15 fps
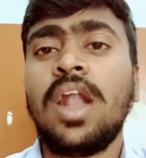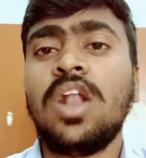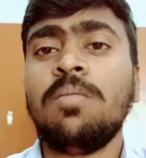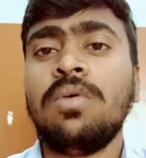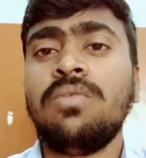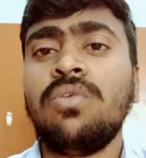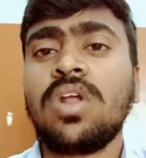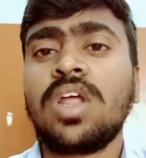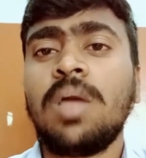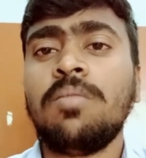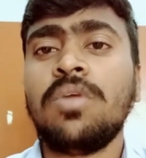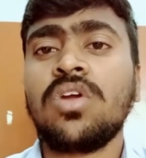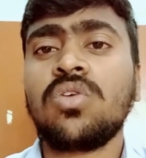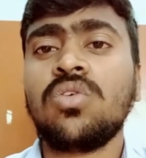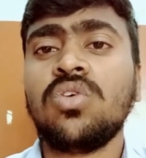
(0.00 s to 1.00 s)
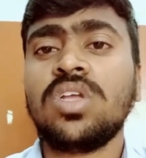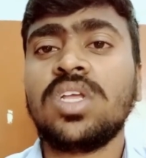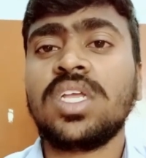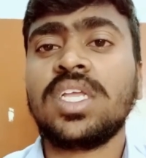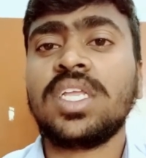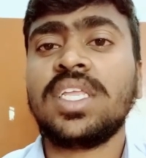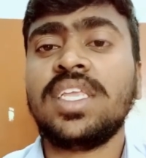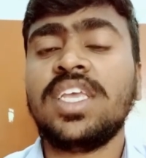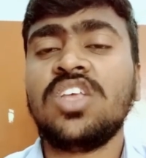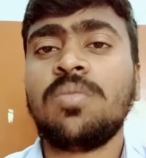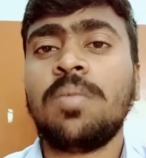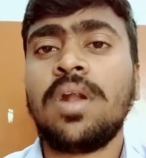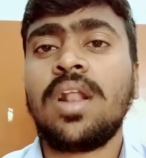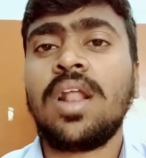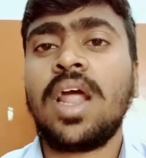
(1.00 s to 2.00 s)
And before coming to
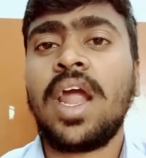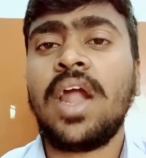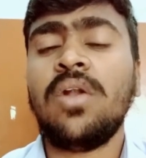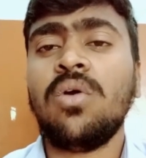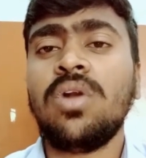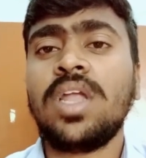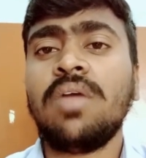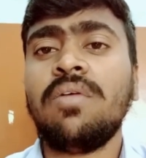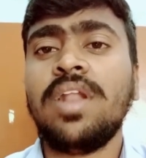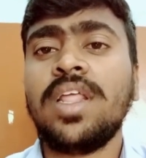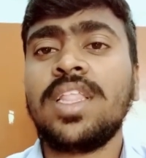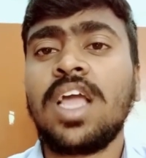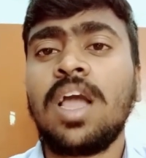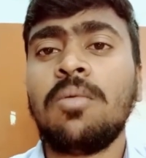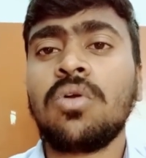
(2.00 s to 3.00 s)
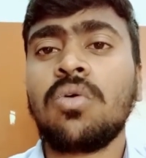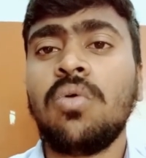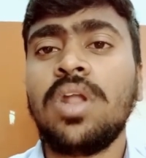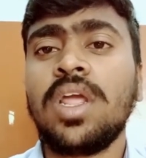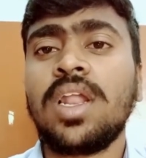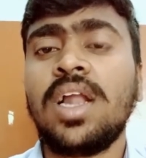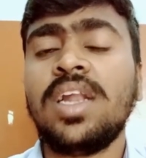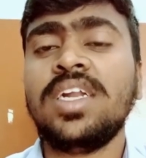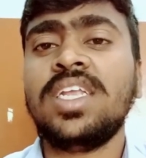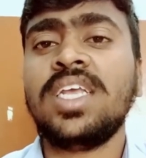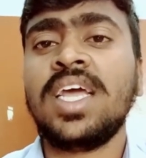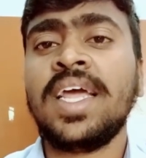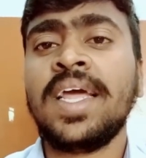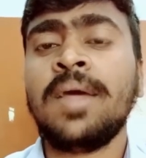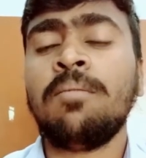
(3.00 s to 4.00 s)
JSpiders, I don't have anything about coding knowledge,
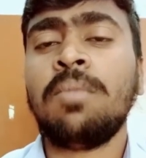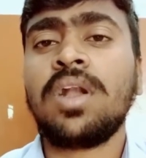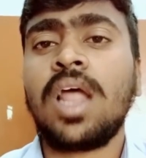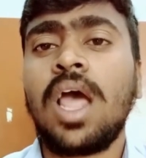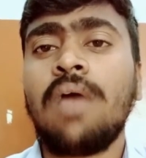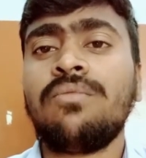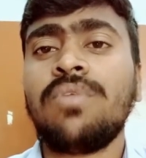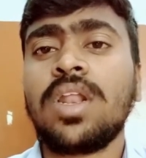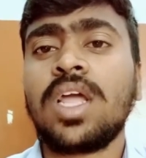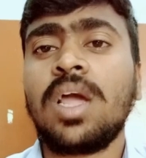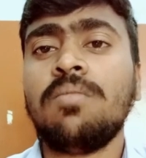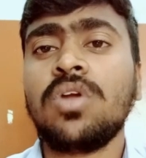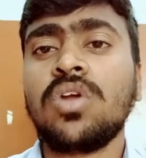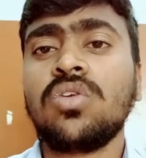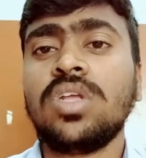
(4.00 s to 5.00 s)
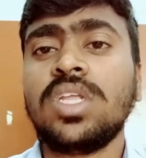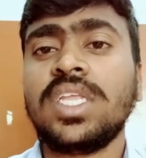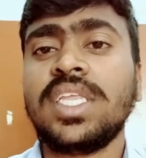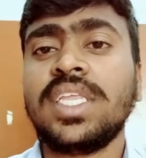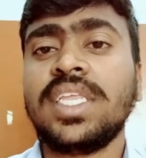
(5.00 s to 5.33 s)
but after coming to